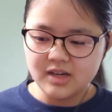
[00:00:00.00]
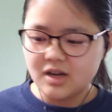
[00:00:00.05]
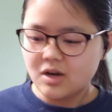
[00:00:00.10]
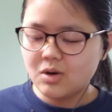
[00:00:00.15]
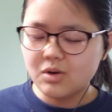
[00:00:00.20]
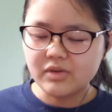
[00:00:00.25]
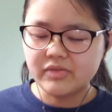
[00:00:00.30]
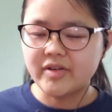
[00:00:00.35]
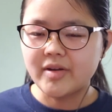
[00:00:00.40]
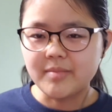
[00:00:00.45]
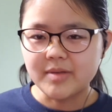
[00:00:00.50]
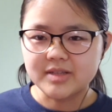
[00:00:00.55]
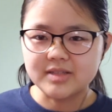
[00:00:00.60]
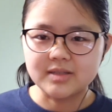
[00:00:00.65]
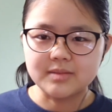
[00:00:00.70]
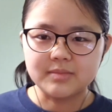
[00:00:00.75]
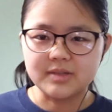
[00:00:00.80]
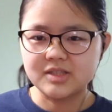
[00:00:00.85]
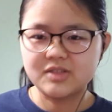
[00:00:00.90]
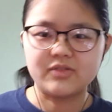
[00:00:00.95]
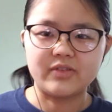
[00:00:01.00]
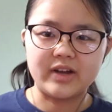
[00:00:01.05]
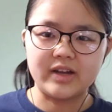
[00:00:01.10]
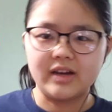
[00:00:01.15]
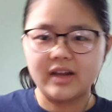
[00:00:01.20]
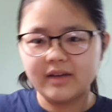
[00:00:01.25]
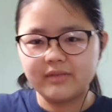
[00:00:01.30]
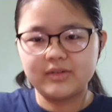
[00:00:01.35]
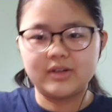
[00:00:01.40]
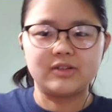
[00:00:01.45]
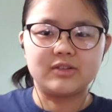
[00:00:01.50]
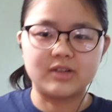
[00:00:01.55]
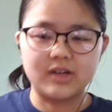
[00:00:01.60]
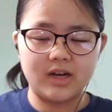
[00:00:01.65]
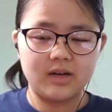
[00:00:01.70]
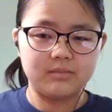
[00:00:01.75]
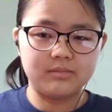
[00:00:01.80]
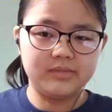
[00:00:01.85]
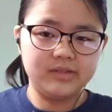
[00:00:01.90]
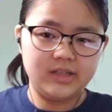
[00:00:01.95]
oh, if I mess up, it's fine. I have another
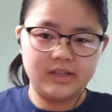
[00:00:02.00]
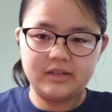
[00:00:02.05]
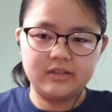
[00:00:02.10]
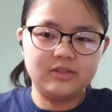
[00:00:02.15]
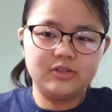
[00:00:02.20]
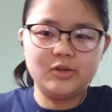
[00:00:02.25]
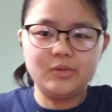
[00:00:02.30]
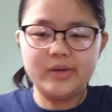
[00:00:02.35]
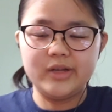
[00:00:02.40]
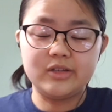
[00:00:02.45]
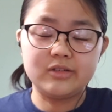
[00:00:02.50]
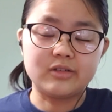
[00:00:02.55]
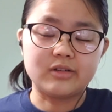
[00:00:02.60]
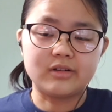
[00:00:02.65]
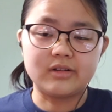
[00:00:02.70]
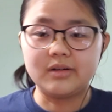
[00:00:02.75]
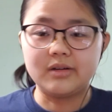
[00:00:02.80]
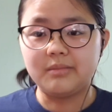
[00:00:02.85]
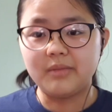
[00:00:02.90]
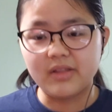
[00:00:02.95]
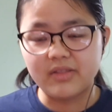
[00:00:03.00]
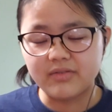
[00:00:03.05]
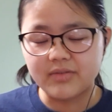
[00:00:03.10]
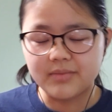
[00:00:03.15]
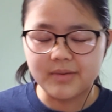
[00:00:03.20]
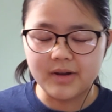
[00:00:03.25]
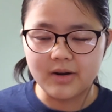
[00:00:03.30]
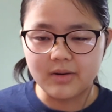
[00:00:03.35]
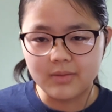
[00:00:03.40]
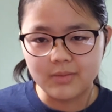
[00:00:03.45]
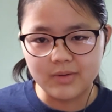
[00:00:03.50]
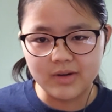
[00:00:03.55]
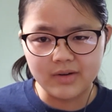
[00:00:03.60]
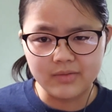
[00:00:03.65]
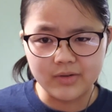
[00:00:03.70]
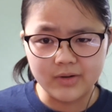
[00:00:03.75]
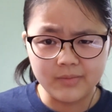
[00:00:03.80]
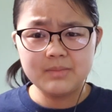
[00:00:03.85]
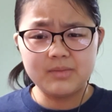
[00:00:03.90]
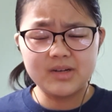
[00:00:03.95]
comp like 2 weeks or a month from now or
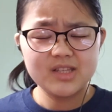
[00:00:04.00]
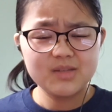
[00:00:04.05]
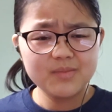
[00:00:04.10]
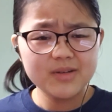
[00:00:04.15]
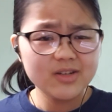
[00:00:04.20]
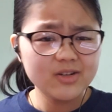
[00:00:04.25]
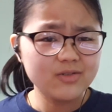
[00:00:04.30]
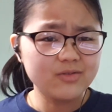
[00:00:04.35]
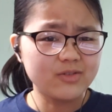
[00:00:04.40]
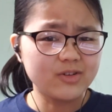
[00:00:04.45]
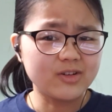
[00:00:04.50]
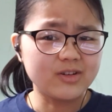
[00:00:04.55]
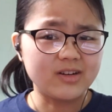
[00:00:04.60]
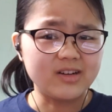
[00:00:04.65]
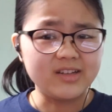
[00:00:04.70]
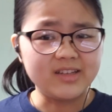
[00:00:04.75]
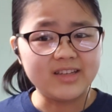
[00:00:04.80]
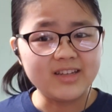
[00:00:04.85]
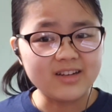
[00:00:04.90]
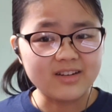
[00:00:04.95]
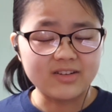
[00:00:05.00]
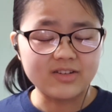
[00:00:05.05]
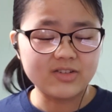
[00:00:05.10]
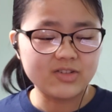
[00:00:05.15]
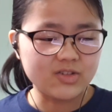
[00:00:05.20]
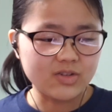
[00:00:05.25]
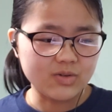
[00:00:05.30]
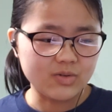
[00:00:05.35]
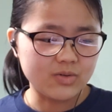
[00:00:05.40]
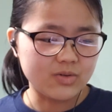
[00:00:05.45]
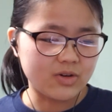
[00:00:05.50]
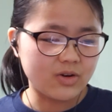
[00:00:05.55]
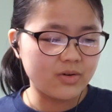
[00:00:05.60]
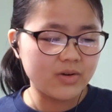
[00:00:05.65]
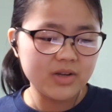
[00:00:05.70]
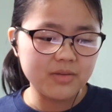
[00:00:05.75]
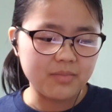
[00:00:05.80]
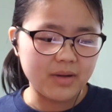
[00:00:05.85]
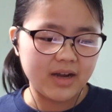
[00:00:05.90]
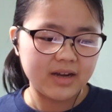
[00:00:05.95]
whatever. But it's been over a year, so
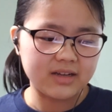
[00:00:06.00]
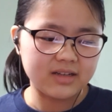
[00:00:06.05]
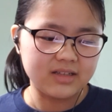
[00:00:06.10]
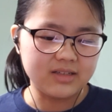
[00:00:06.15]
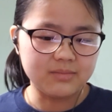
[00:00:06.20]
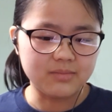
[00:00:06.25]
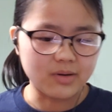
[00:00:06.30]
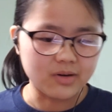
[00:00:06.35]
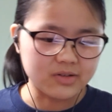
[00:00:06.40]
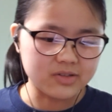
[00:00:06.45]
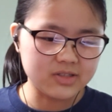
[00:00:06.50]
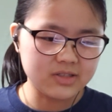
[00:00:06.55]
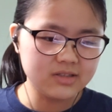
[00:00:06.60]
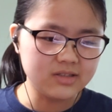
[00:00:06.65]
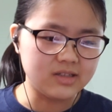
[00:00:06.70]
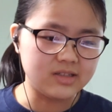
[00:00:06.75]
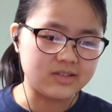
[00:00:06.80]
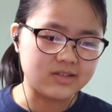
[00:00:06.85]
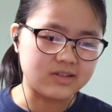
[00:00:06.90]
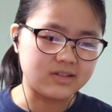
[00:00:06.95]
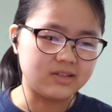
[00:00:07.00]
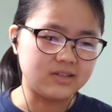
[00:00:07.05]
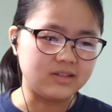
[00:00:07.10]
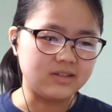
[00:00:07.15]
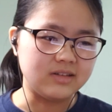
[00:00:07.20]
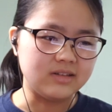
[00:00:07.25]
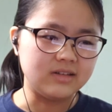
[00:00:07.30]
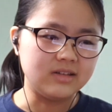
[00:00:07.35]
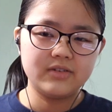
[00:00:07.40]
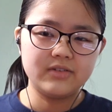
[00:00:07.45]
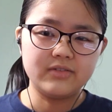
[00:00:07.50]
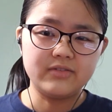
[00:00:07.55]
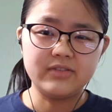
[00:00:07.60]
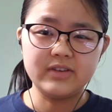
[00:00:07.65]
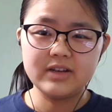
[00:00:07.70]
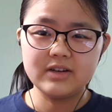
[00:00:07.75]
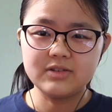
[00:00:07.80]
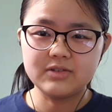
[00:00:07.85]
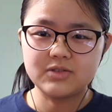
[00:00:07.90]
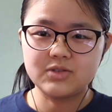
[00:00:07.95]
going back in person, it's gonna
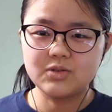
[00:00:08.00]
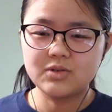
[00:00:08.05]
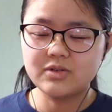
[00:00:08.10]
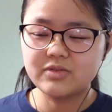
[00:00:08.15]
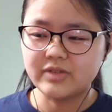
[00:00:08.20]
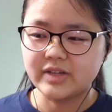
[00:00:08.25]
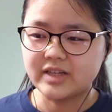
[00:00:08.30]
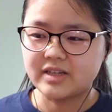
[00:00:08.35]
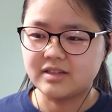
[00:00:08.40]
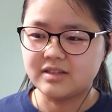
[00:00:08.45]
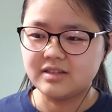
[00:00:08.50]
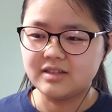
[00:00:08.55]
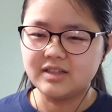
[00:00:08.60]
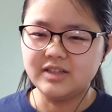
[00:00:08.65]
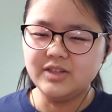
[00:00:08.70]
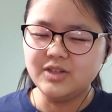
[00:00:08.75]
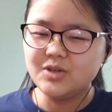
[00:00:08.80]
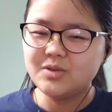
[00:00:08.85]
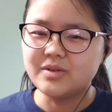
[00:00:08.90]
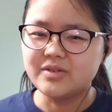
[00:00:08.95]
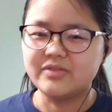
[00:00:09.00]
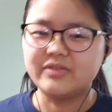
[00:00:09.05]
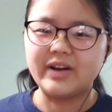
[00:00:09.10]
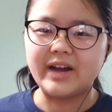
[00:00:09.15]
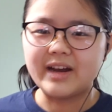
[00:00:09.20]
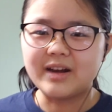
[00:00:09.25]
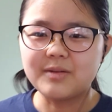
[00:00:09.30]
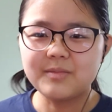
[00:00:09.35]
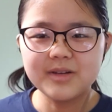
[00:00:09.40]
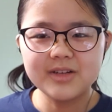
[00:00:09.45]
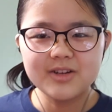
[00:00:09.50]
feel sort of like a new environment